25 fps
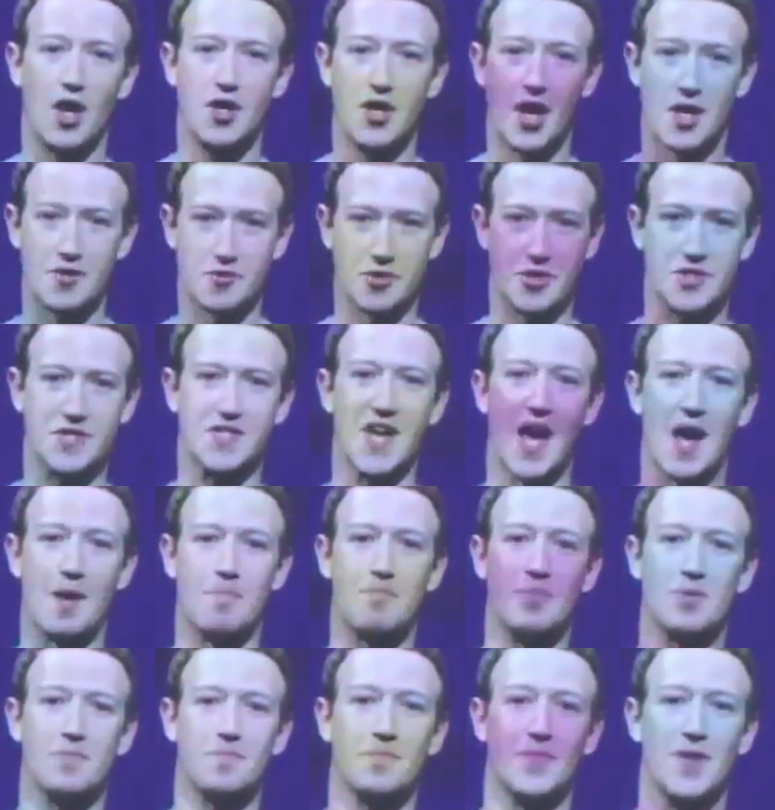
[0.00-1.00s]
another
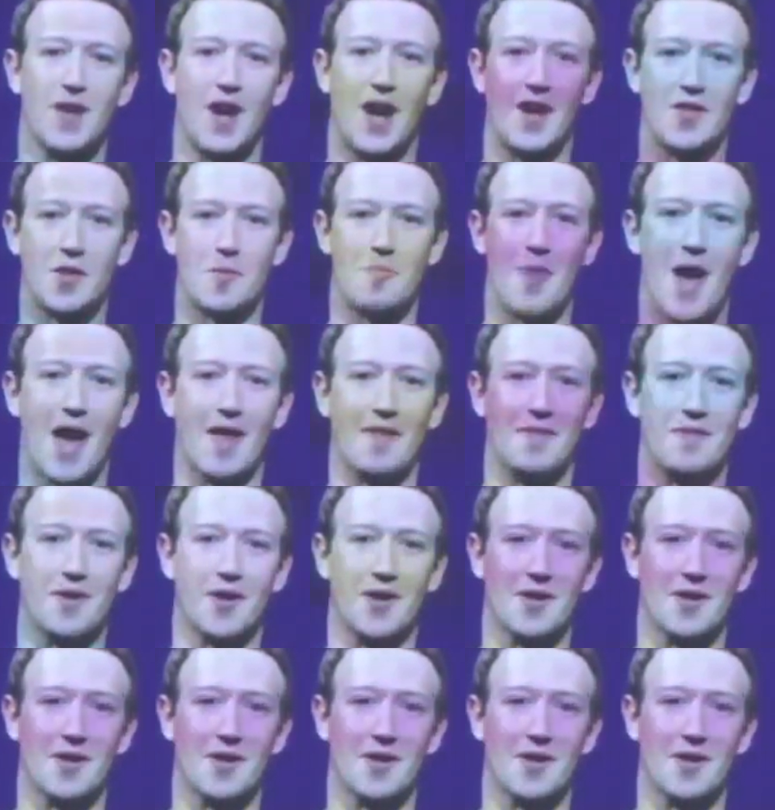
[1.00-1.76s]
step on the path